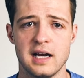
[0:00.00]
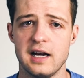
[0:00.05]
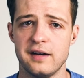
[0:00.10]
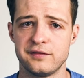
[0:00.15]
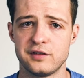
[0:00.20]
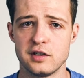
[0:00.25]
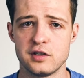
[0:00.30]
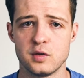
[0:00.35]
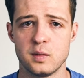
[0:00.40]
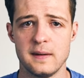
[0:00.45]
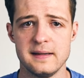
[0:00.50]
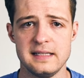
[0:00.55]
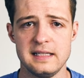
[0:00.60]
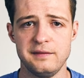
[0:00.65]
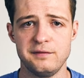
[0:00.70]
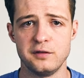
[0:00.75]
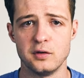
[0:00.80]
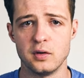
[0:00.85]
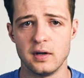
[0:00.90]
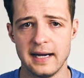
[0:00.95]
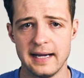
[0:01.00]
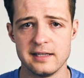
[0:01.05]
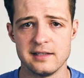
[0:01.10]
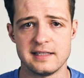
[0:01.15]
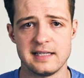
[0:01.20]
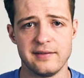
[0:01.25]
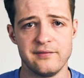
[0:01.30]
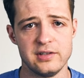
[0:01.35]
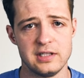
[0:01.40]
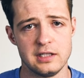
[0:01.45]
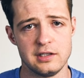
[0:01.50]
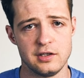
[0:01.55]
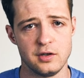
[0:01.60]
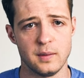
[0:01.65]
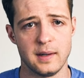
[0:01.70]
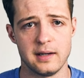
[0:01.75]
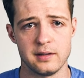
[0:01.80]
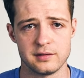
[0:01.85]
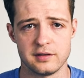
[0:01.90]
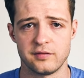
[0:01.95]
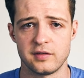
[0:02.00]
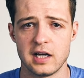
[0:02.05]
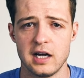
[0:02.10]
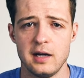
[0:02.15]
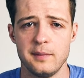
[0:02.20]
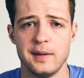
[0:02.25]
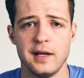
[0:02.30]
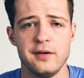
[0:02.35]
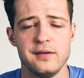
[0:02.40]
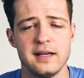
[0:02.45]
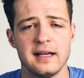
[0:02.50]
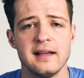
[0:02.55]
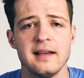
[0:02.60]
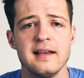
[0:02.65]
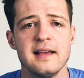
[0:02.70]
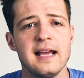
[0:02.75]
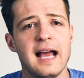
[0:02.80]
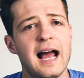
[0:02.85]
after 24 and 72 hours of carb loading